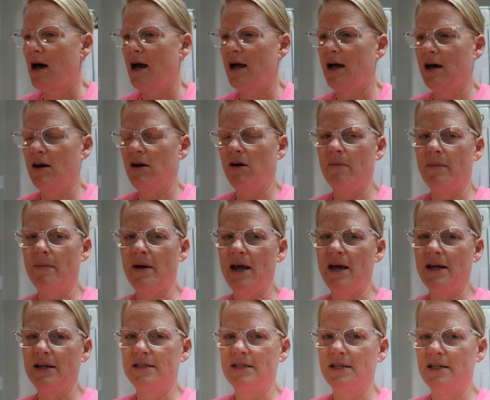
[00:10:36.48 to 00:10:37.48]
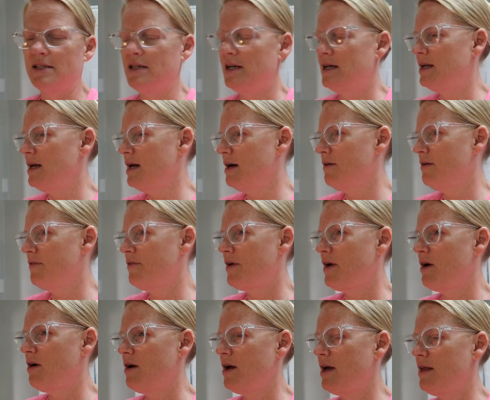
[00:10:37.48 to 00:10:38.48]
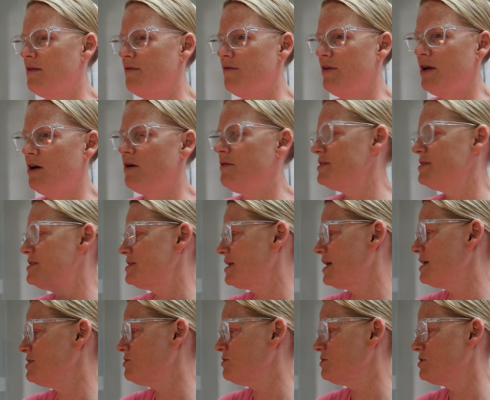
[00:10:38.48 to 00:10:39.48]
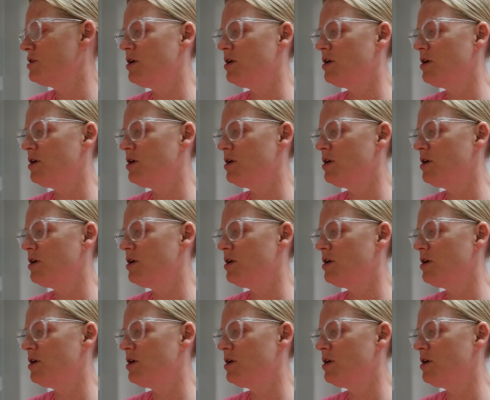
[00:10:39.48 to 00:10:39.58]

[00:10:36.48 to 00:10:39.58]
I got all my editing done out there and the video is scheduled